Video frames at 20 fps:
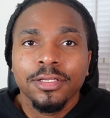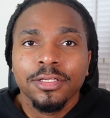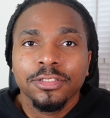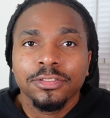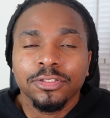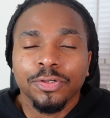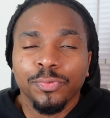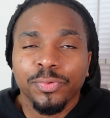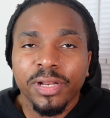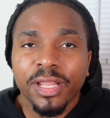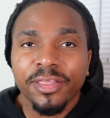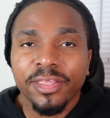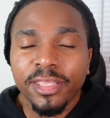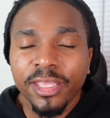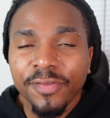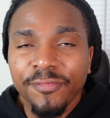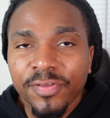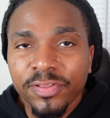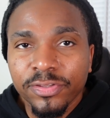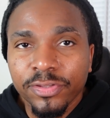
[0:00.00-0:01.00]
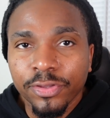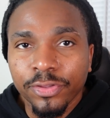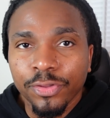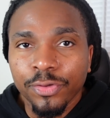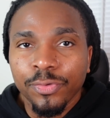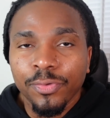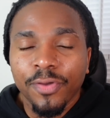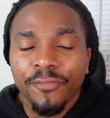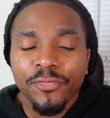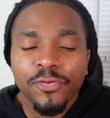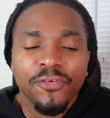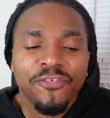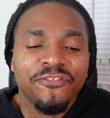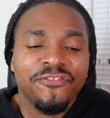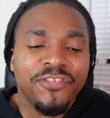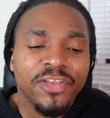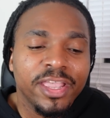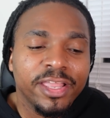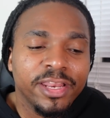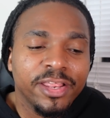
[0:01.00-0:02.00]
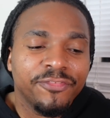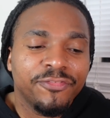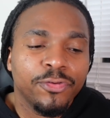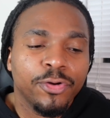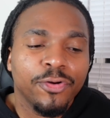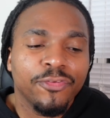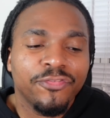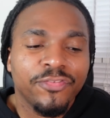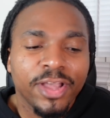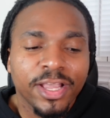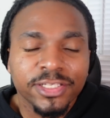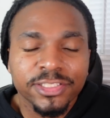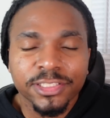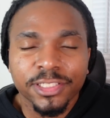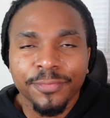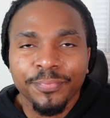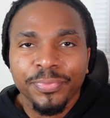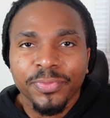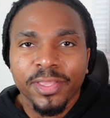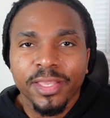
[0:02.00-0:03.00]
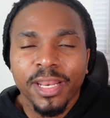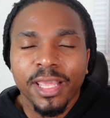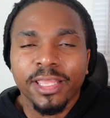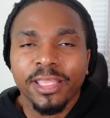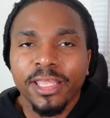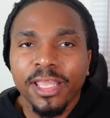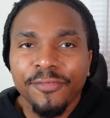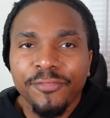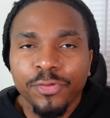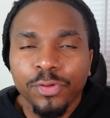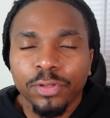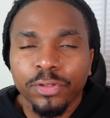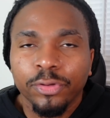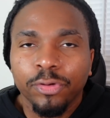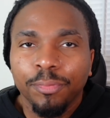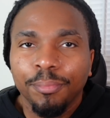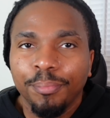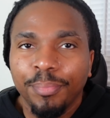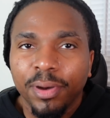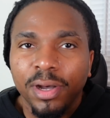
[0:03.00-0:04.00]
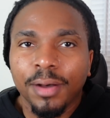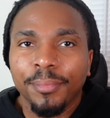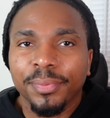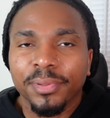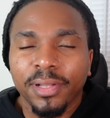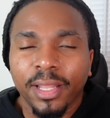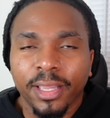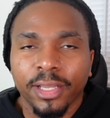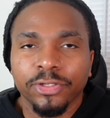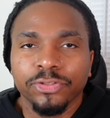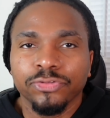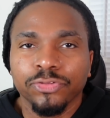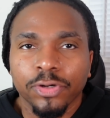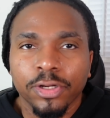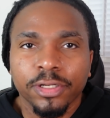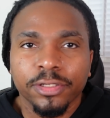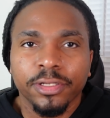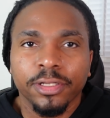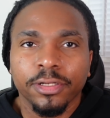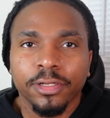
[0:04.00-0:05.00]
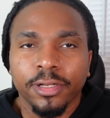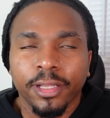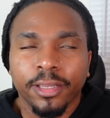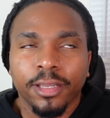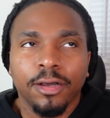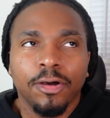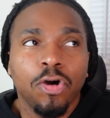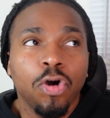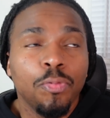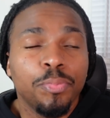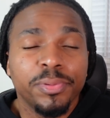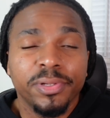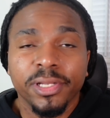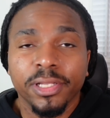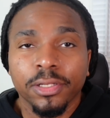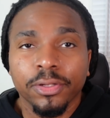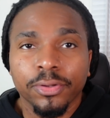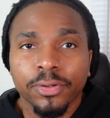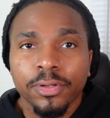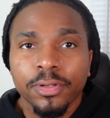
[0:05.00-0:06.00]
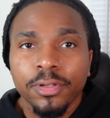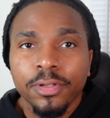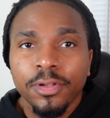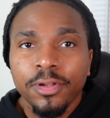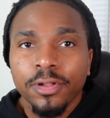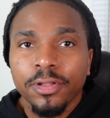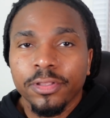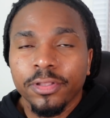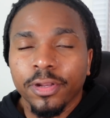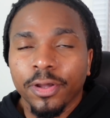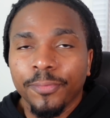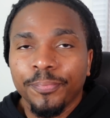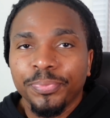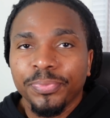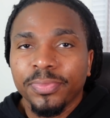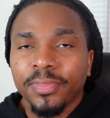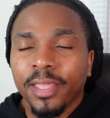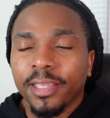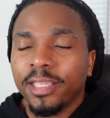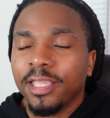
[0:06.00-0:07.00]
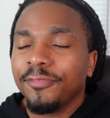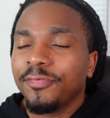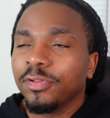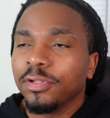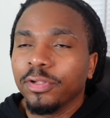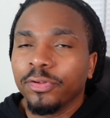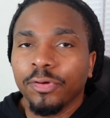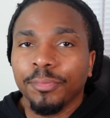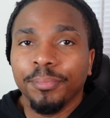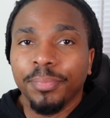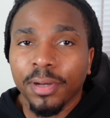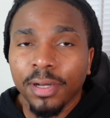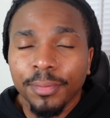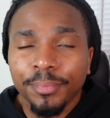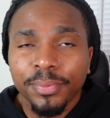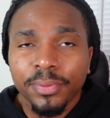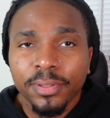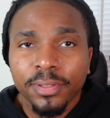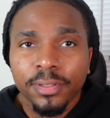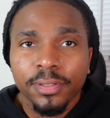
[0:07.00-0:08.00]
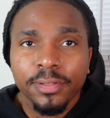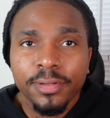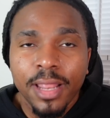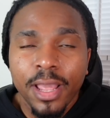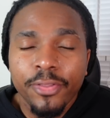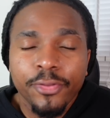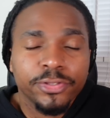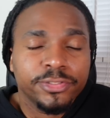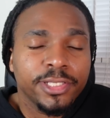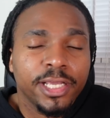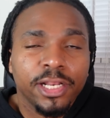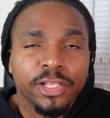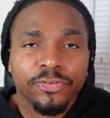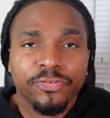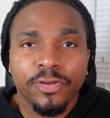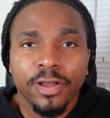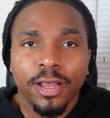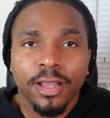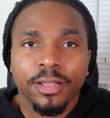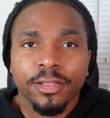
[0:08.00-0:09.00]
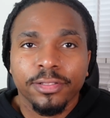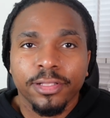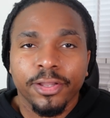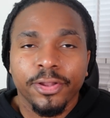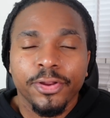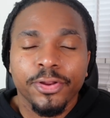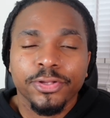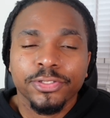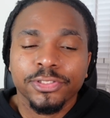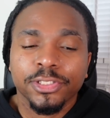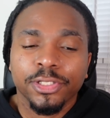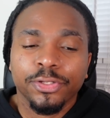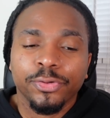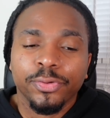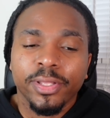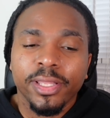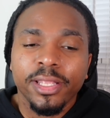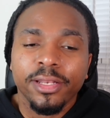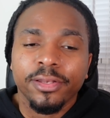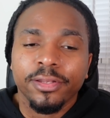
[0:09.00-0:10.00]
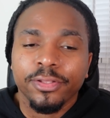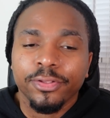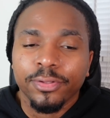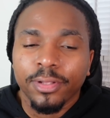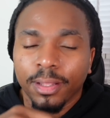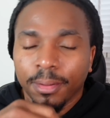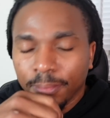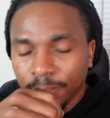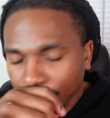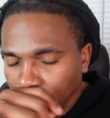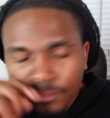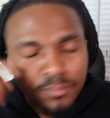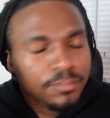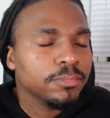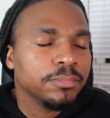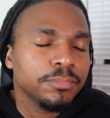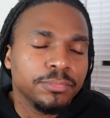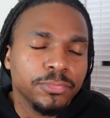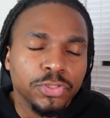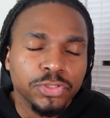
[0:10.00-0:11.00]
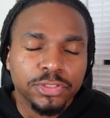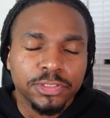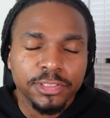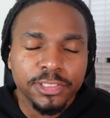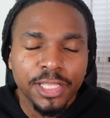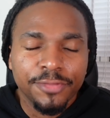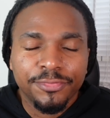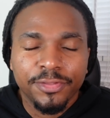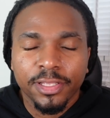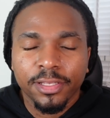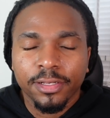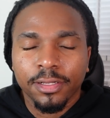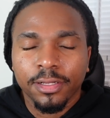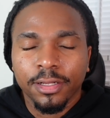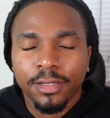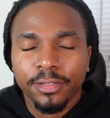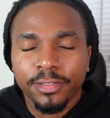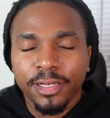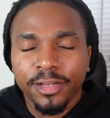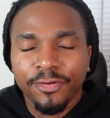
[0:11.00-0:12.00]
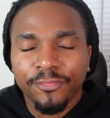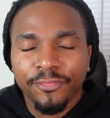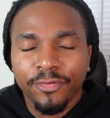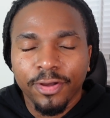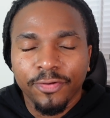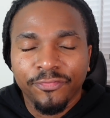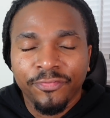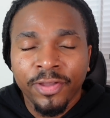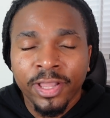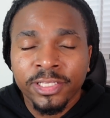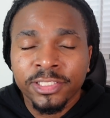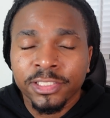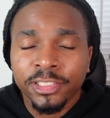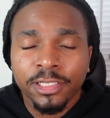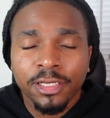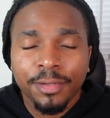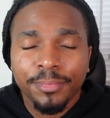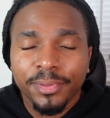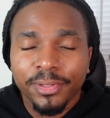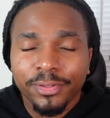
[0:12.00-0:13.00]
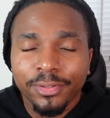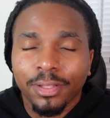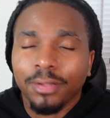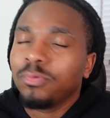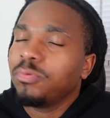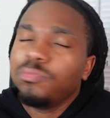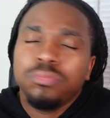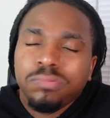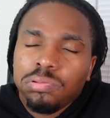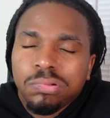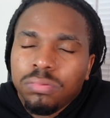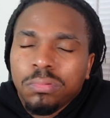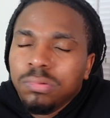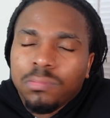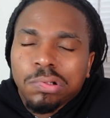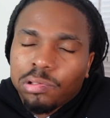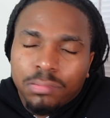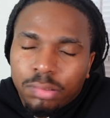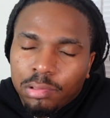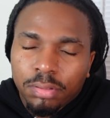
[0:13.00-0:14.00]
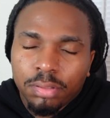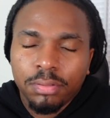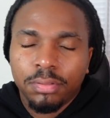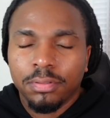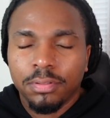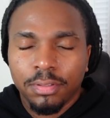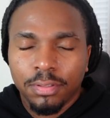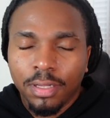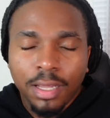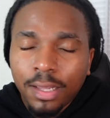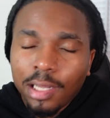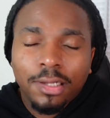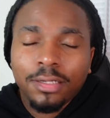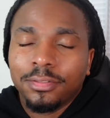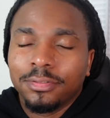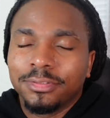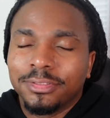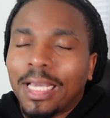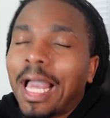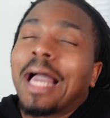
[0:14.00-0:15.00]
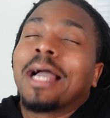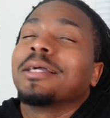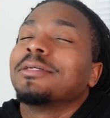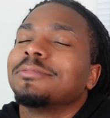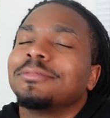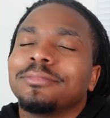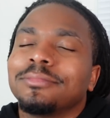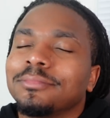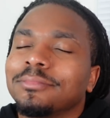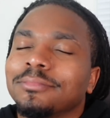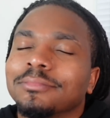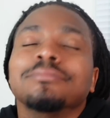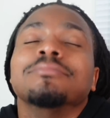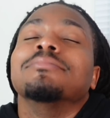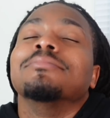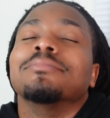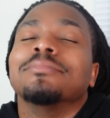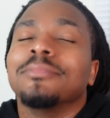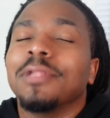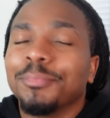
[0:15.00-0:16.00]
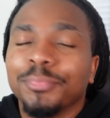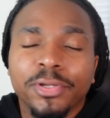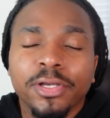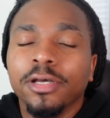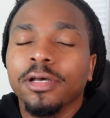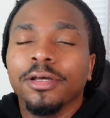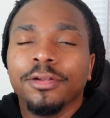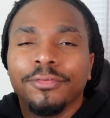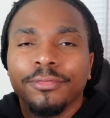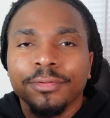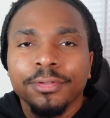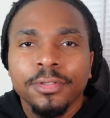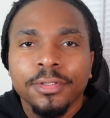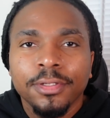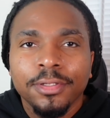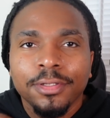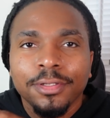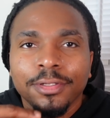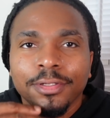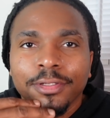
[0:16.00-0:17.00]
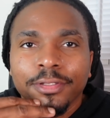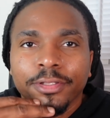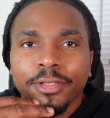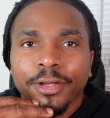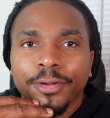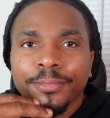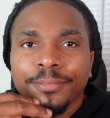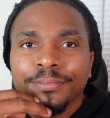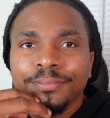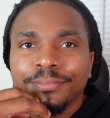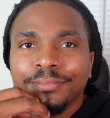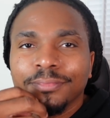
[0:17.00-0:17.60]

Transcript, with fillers: So when they give it to you, if you're fiending for affection and they give you a little bump like a drug dealer, like a hope dealer, you know, they give you a little bump. Now you're satisfied. Like here's a little hit. You like, you sniff the, uh, the affection up and you're like, ah, ah, mm, I'm good you know.